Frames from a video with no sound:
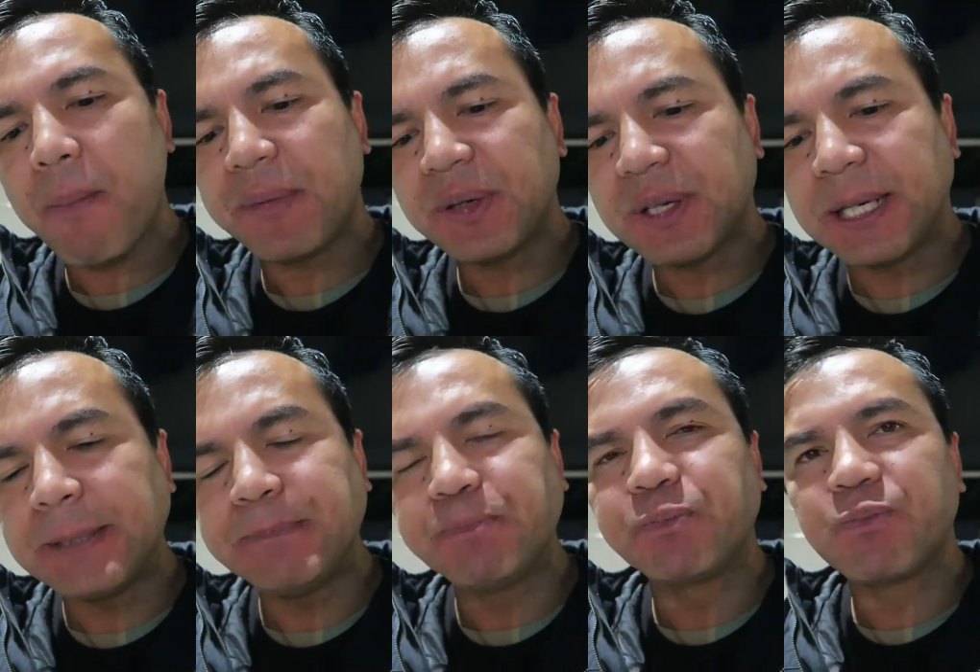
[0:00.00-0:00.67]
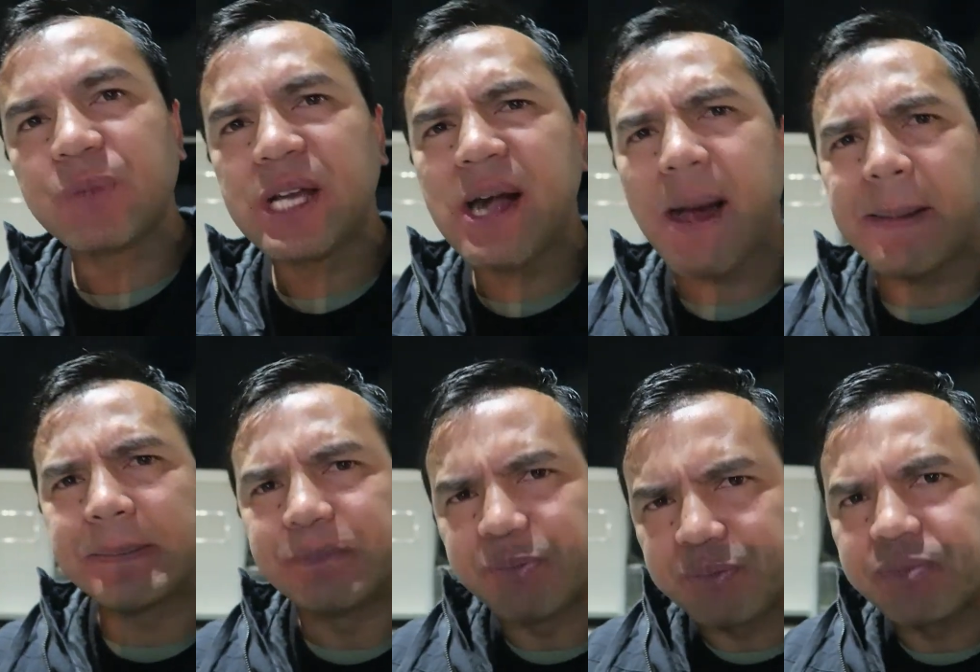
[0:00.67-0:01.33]
Okay,
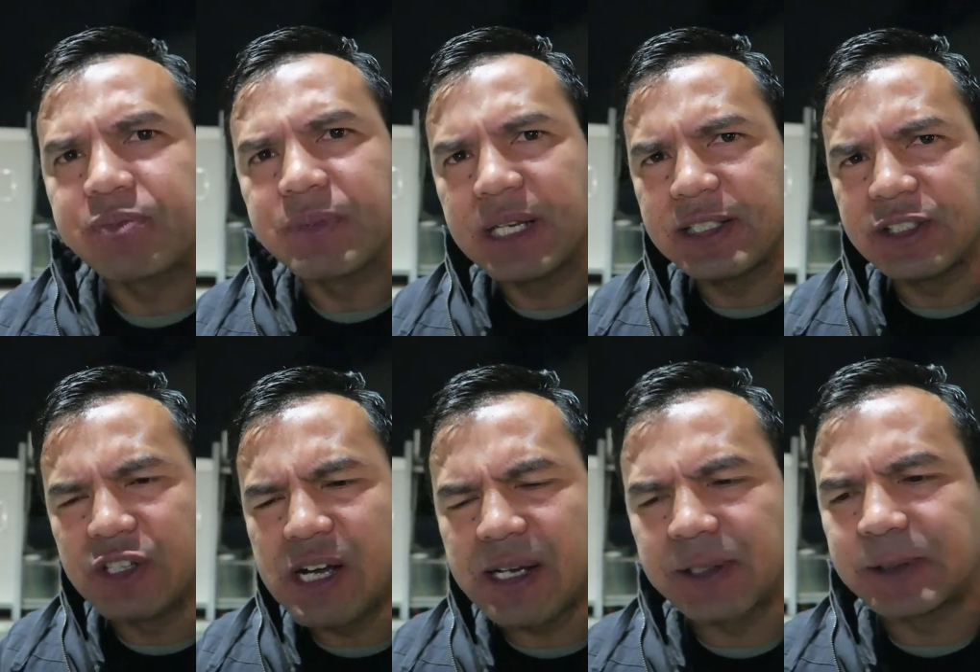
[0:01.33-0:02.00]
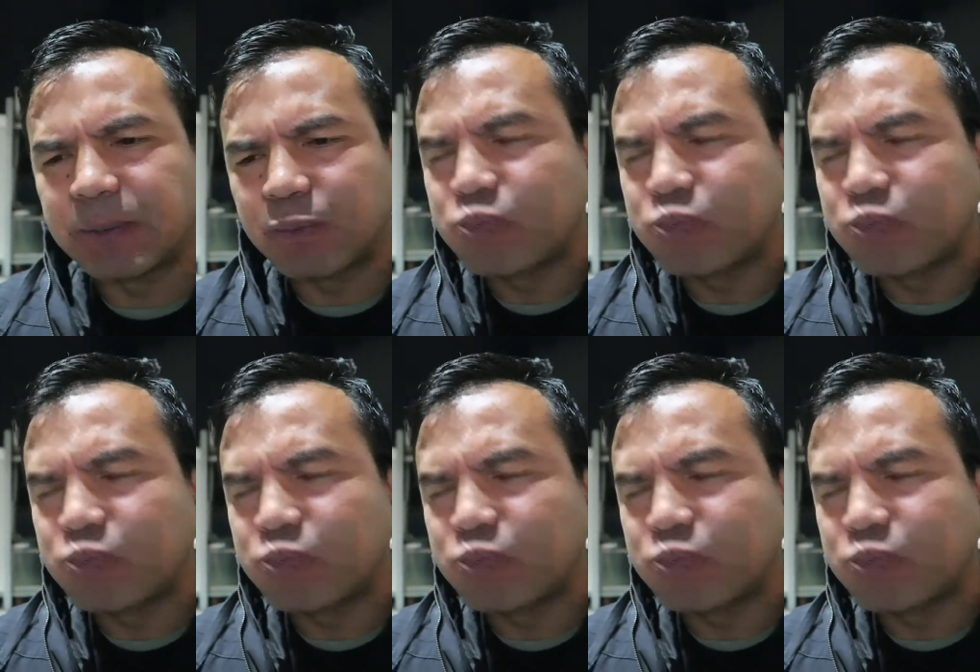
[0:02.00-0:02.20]
right, it's nice.